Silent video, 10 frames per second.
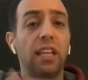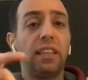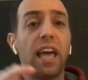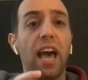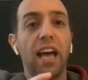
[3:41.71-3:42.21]

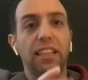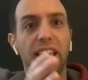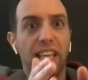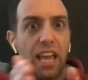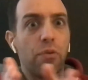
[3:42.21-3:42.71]
that
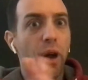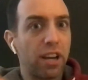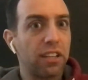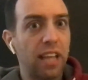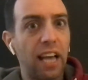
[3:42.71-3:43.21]
they can
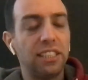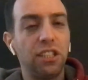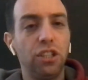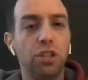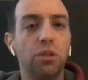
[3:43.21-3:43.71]
recognize in
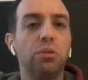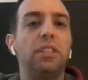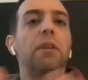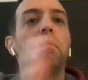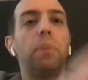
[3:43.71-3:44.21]
you
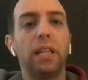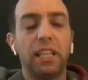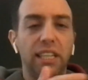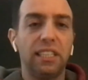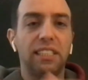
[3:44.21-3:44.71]
the
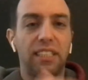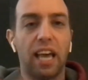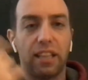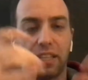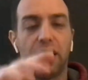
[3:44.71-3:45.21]
abilities
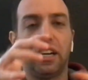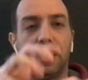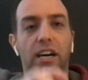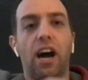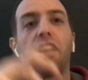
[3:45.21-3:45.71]
that
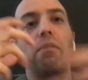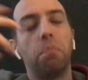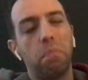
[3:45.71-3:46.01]
are